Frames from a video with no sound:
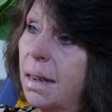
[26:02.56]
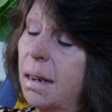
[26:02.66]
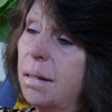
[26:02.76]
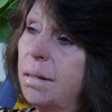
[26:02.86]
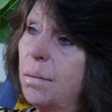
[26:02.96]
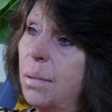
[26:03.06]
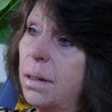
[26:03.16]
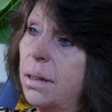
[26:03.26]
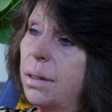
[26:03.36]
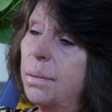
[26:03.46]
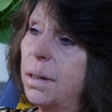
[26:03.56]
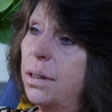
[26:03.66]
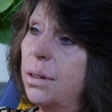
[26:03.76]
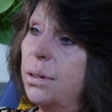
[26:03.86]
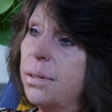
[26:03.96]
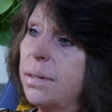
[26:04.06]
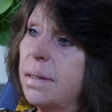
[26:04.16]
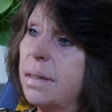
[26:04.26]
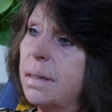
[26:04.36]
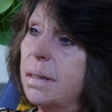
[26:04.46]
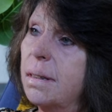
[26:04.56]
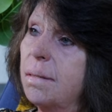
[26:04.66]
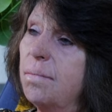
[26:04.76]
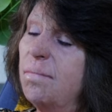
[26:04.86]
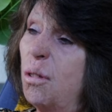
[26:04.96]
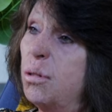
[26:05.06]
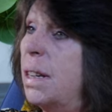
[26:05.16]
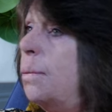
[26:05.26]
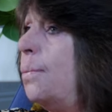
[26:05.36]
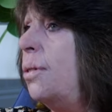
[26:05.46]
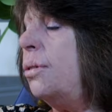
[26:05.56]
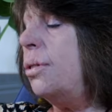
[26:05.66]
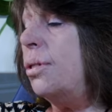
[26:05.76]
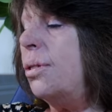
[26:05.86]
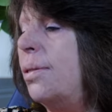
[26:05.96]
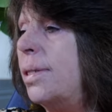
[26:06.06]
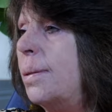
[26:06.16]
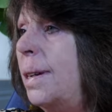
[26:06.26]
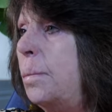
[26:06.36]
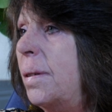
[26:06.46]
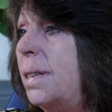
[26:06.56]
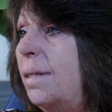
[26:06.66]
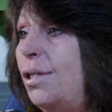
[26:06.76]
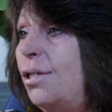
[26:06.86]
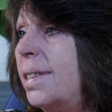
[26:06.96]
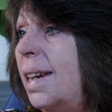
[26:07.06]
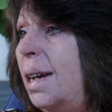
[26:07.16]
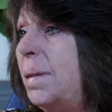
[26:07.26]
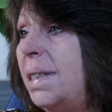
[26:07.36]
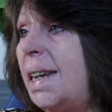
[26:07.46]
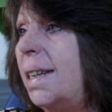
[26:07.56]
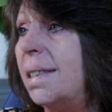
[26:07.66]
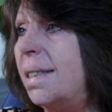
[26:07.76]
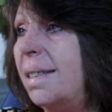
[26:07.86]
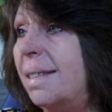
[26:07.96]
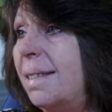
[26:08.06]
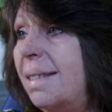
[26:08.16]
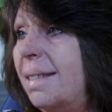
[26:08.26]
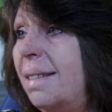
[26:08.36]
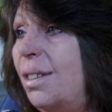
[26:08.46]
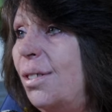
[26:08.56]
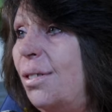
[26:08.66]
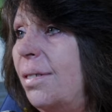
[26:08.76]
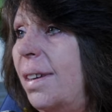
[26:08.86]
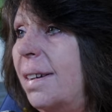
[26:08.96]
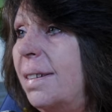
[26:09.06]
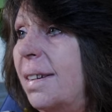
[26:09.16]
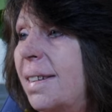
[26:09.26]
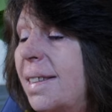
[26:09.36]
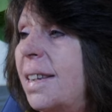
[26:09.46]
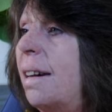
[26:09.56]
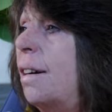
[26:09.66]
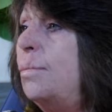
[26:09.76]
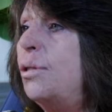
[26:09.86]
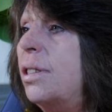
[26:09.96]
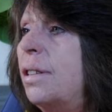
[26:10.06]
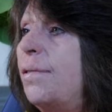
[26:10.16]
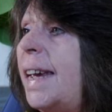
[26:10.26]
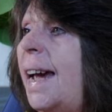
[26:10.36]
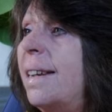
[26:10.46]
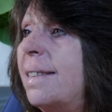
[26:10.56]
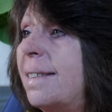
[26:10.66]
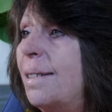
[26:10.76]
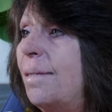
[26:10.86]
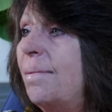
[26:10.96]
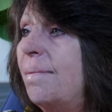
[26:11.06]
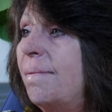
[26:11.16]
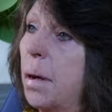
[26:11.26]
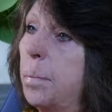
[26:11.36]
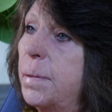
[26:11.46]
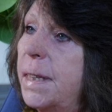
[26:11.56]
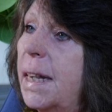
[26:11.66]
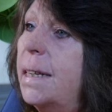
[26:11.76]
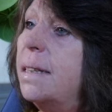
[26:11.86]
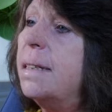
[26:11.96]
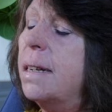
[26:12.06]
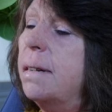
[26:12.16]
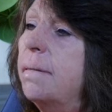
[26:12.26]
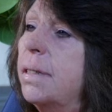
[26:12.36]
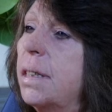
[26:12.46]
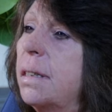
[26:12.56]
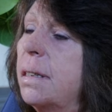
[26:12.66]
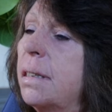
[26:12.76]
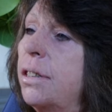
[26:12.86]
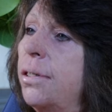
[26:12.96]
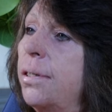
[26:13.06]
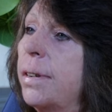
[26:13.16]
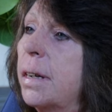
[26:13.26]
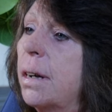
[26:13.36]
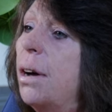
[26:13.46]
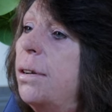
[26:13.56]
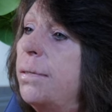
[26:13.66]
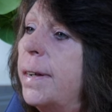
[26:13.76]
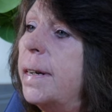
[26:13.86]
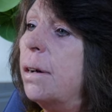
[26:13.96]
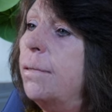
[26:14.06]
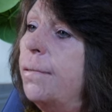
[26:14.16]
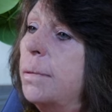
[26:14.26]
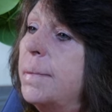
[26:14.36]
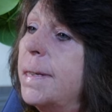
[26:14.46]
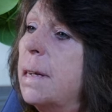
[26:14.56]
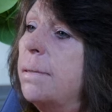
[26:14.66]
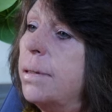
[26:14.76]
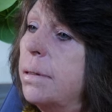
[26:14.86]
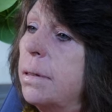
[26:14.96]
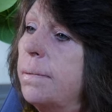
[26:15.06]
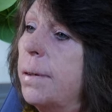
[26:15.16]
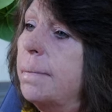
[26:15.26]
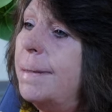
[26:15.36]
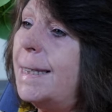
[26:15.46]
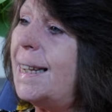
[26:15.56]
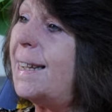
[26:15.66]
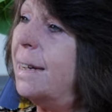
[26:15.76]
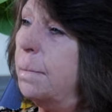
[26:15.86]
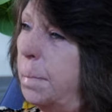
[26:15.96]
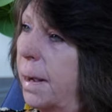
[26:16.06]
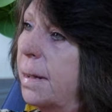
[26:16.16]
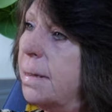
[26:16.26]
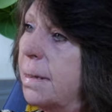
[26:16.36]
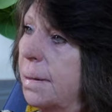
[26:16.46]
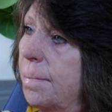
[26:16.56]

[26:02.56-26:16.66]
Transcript: And when you couldn't or didn't want to talk to anybody, if you just came and danced, you got that time just to forget. Particularly during COVID, I could feel myself sort of sinking a bit.